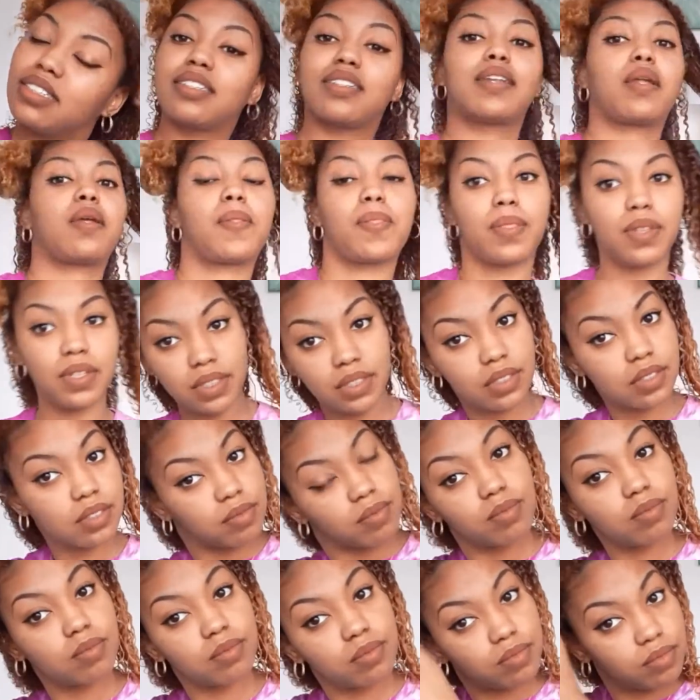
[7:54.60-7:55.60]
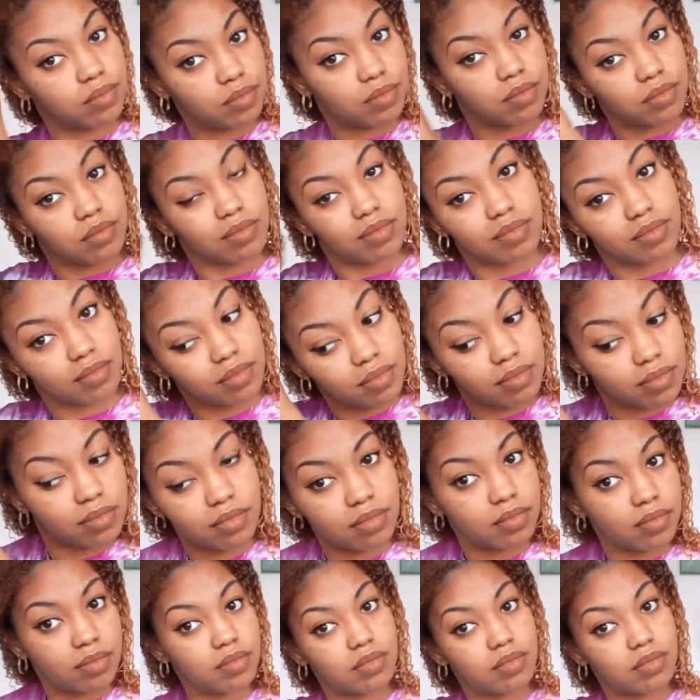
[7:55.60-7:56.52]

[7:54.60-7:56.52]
Now, I am curious to know,